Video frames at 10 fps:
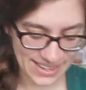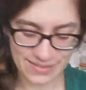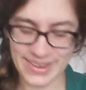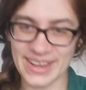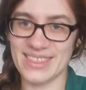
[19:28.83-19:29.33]
to
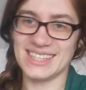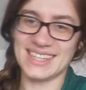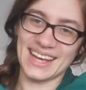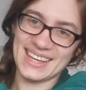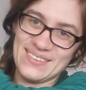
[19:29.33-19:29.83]
take off my other
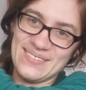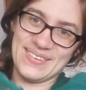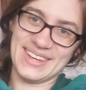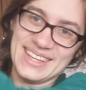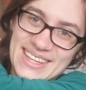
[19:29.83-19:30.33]
jacket,
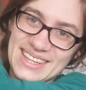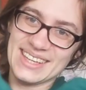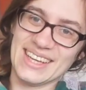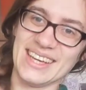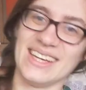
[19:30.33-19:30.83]
but
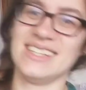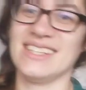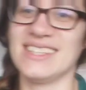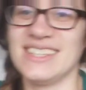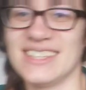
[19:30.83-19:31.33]

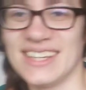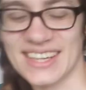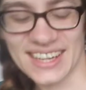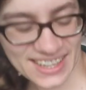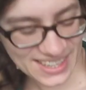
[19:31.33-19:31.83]
just to show
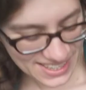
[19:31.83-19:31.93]
you.